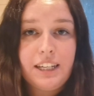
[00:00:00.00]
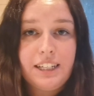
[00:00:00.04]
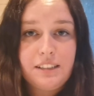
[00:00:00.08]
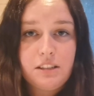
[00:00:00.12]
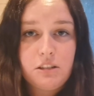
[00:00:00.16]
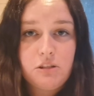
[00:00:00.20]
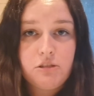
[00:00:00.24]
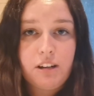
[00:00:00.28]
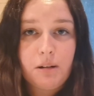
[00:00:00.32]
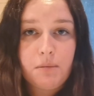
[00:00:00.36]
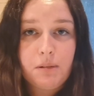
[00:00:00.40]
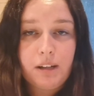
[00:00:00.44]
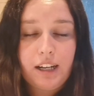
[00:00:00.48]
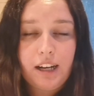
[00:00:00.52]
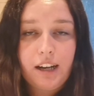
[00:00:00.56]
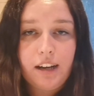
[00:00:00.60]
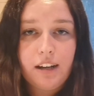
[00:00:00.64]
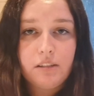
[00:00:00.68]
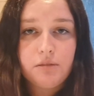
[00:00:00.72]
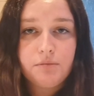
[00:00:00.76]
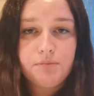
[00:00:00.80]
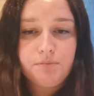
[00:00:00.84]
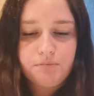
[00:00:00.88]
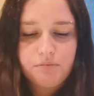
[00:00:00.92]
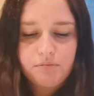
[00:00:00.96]
Instagram
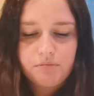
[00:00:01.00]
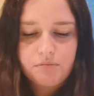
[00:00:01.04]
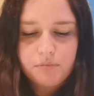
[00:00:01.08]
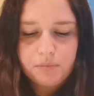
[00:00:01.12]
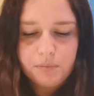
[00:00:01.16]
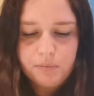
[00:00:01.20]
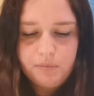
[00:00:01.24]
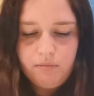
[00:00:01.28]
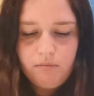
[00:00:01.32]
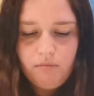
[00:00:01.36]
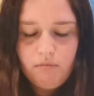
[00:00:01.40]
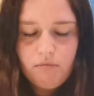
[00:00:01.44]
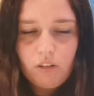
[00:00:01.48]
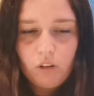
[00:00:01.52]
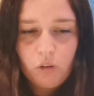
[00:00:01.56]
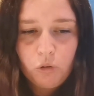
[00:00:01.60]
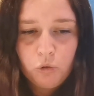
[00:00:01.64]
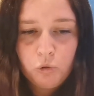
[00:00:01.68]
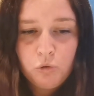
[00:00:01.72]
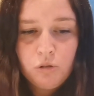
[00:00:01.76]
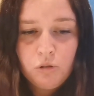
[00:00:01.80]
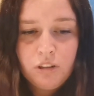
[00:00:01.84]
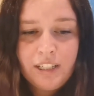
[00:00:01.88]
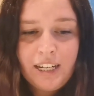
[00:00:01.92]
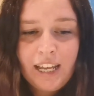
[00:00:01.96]
account.
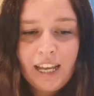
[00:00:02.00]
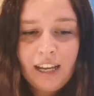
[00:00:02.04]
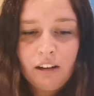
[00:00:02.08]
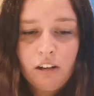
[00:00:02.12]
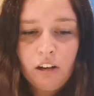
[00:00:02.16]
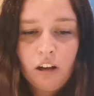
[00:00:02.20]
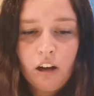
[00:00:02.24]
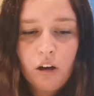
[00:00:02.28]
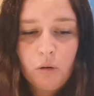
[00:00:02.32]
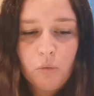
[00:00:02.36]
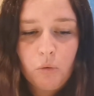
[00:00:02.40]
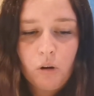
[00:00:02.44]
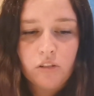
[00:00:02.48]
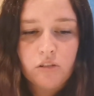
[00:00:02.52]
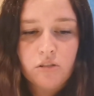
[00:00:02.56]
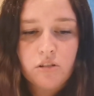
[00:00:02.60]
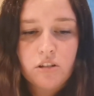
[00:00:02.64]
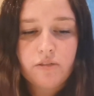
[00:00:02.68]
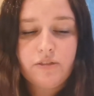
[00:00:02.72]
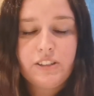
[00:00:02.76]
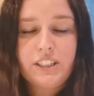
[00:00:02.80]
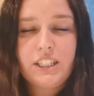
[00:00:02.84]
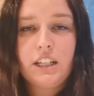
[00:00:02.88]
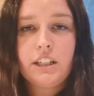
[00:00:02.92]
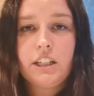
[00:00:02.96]
All the nail art ones.
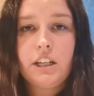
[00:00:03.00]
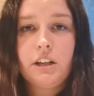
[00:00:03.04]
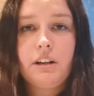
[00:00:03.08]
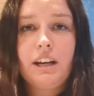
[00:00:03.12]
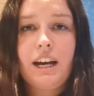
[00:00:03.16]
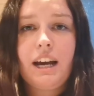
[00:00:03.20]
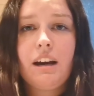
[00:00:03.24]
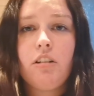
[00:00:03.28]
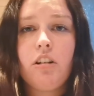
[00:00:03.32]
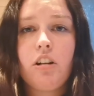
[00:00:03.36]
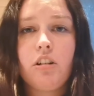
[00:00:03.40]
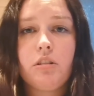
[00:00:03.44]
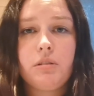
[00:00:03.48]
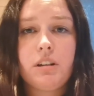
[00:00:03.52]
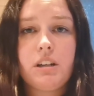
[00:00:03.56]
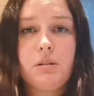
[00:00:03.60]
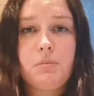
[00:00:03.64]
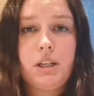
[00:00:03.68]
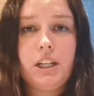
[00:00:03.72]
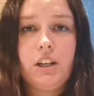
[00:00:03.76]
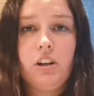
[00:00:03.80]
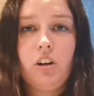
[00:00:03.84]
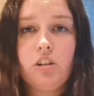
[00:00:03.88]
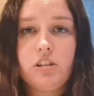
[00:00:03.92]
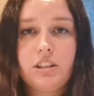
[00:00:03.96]
Obviously, I don't know how long I'm going
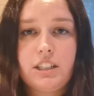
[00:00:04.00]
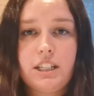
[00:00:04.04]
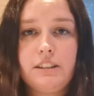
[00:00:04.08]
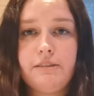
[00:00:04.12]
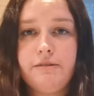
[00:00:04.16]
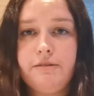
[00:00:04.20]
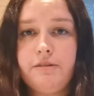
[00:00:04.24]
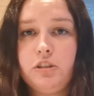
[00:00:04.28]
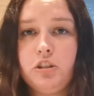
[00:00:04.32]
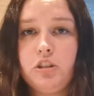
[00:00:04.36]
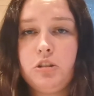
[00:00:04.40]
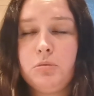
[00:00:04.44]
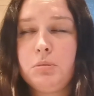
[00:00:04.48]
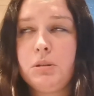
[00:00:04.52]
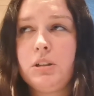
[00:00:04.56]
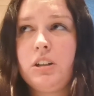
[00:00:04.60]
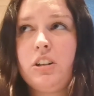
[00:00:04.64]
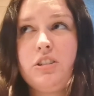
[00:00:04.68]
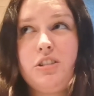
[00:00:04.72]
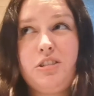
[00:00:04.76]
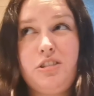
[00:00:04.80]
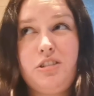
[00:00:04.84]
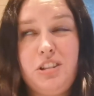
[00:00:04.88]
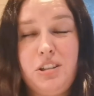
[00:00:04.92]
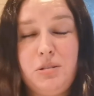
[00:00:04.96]
to be in lockdown for, but
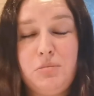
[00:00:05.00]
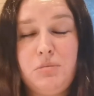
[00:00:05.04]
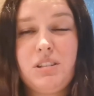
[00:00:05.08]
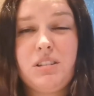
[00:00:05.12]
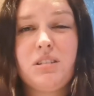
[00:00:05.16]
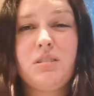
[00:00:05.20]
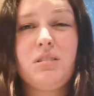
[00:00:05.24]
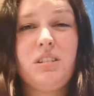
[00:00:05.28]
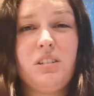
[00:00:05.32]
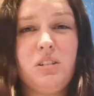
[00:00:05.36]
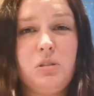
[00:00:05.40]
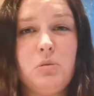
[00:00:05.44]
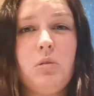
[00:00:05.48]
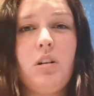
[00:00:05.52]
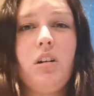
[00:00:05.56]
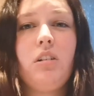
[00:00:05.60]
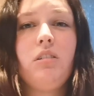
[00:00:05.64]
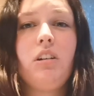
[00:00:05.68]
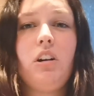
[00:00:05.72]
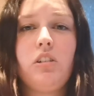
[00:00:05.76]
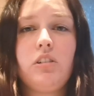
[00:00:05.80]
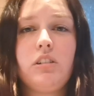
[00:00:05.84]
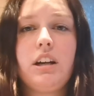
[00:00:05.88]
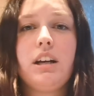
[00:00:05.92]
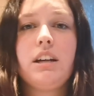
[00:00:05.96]
I assume it's a little while
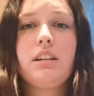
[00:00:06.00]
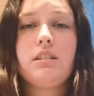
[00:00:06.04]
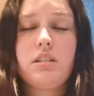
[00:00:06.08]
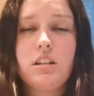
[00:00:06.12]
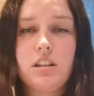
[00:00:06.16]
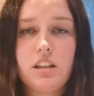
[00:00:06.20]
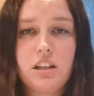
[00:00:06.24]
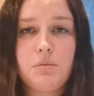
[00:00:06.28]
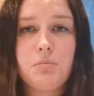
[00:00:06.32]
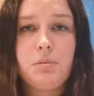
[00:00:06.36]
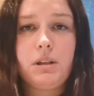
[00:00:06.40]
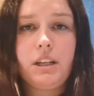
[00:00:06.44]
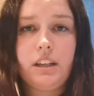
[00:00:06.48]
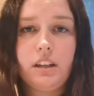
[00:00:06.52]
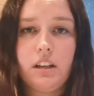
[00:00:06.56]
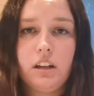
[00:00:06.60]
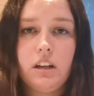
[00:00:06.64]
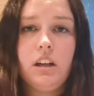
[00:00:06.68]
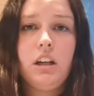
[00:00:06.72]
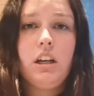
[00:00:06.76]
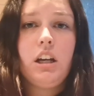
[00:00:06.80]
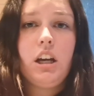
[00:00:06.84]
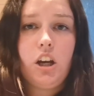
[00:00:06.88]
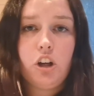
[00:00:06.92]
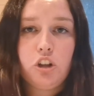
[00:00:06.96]
longer. So there'll be
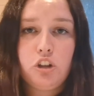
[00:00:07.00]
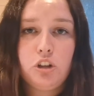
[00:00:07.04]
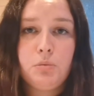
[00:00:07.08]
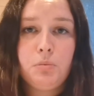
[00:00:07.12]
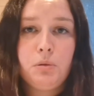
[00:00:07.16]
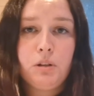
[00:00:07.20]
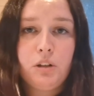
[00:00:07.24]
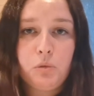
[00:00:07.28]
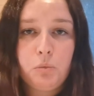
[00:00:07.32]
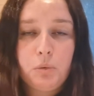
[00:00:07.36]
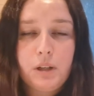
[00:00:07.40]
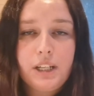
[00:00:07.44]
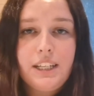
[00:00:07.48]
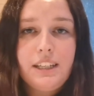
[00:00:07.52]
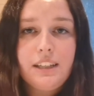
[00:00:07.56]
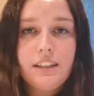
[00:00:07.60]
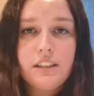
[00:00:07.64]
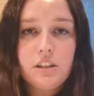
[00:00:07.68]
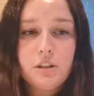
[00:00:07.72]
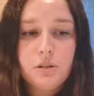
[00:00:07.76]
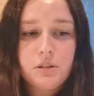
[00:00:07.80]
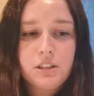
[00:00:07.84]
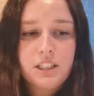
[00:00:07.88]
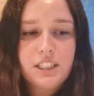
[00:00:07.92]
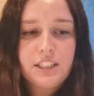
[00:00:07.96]
a couple of week
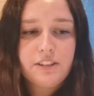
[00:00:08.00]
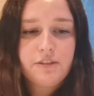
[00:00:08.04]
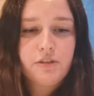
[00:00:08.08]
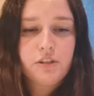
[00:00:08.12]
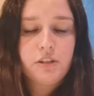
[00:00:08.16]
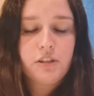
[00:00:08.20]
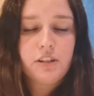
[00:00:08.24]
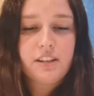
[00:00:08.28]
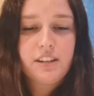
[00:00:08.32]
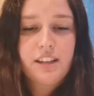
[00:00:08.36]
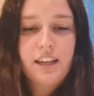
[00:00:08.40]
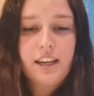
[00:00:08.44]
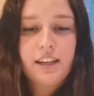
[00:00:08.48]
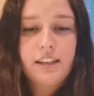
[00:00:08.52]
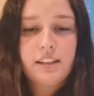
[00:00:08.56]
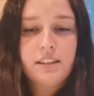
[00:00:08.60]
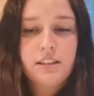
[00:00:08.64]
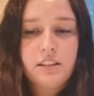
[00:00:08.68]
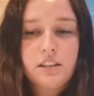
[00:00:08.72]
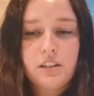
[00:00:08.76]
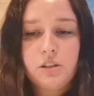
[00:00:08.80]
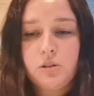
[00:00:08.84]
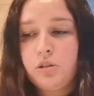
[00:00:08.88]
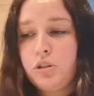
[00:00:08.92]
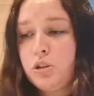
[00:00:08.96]
doing different things,
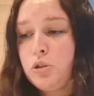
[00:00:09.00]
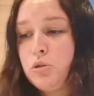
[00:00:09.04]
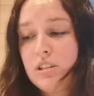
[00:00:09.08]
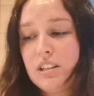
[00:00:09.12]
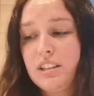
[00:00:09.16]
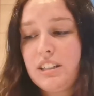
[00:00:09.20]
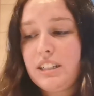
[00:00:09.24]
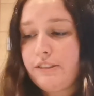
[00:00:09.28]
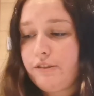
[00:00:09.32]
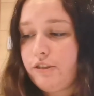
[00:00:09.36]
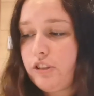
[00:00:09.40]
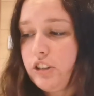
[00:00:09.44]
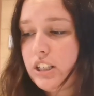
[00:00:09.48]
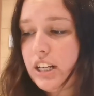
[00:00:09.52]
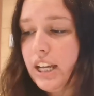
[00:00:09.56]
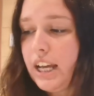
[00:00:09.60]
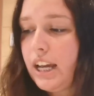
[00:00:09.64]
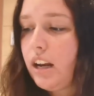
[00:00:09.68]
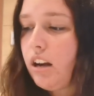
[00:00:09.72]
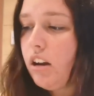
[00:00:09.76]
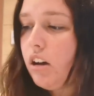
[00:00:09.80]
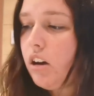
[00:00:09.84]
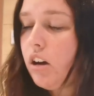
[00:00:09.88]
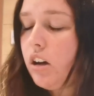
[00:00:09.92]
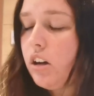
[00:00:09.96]
doing using different
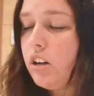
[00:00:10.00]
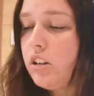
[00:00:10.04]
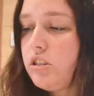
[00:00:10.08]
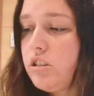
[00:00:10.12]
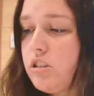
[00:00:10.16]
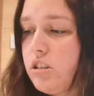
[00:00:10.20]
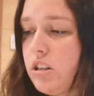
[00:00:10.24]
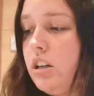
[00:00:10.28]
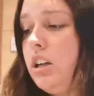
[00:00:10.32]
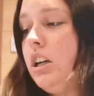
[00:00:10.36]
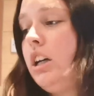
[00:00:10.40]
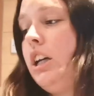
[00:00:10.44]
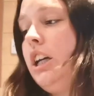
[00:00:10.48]
nail art.